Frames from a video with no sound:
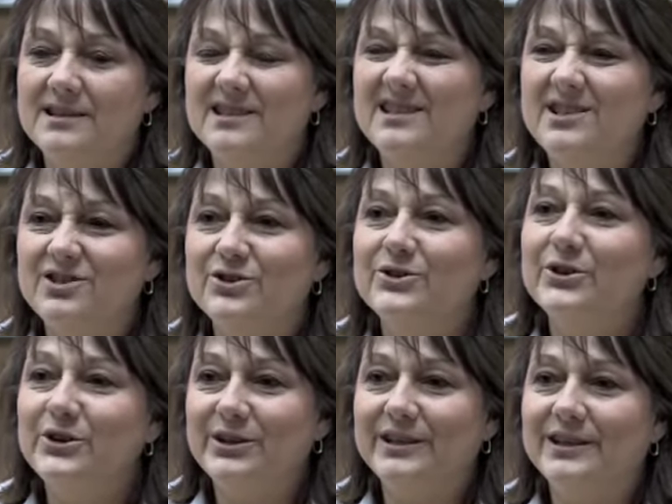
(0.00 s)

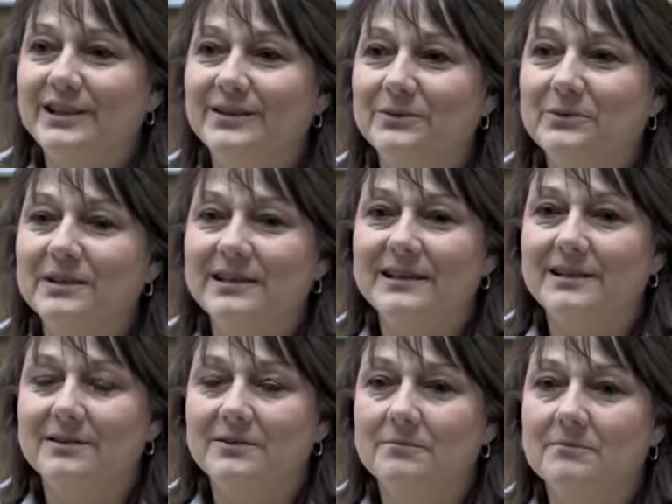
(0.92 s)
sisterhood really